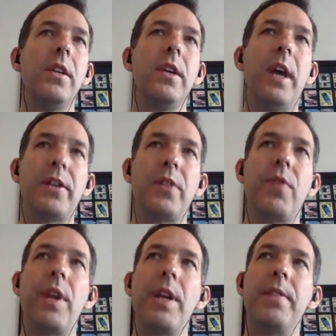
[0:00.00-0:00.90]
That's a
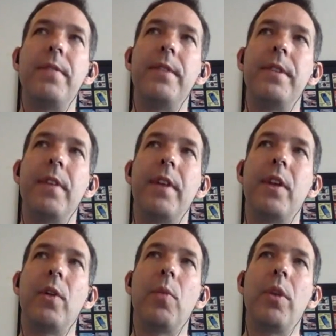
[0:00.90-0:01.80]
really
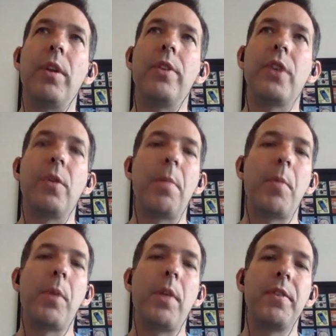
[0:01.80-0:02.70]
difficult one. So,
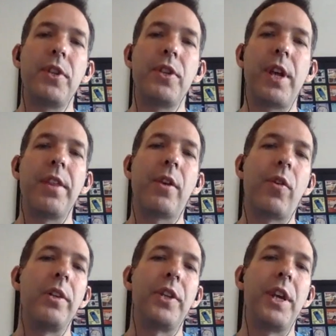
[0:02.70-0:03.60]
we obviously set the
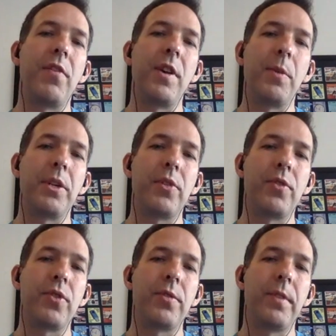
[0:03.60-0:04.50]
criteria, which
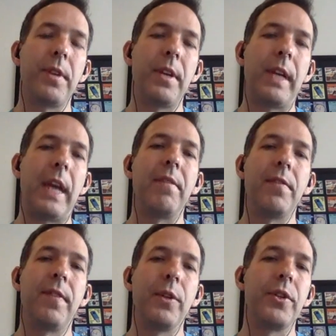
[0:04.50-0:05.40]

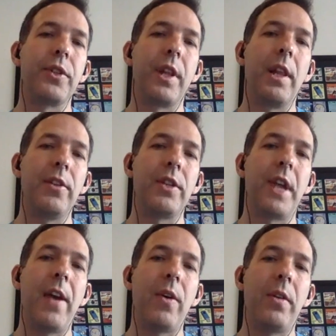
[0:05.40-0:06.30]
filters the list
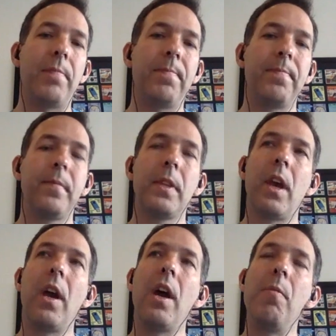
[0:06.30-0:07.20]
down.
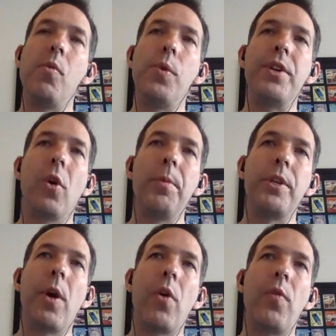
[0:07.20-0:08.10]
We'd normally
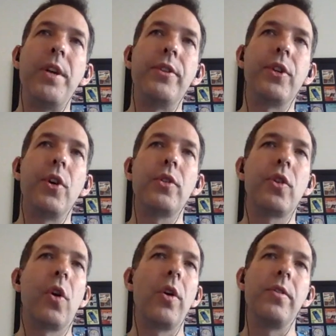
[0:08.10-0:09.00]
do our research
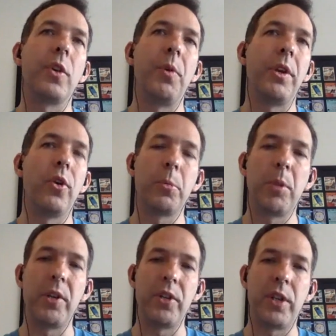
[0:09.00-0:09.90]
on, so we'd go to
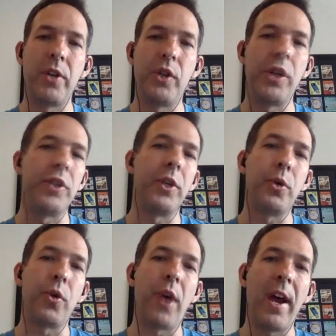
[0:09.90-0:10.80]
places like G2
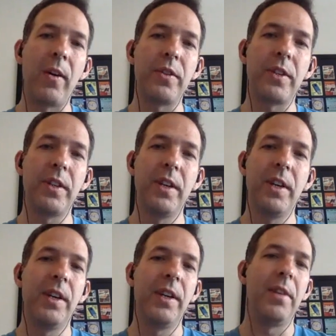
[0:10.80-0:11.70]
Crowd,
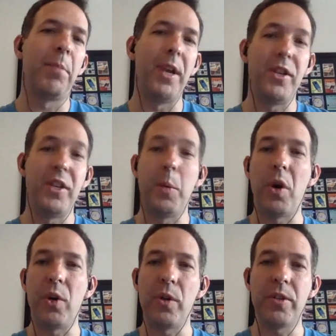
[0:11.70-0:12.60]
PC
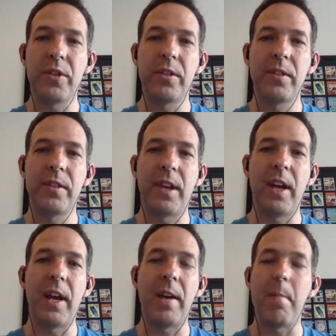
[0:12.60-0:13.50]
World,
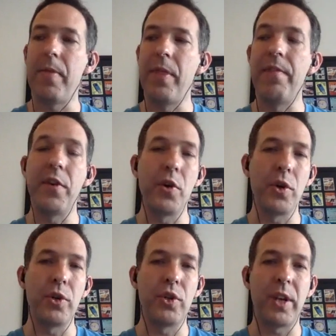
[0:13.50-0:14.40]
The
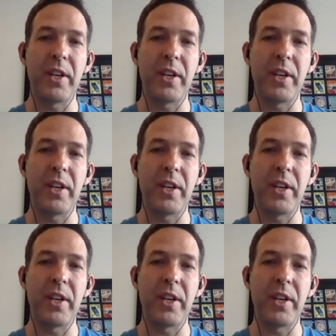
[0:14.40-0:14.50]
Verge,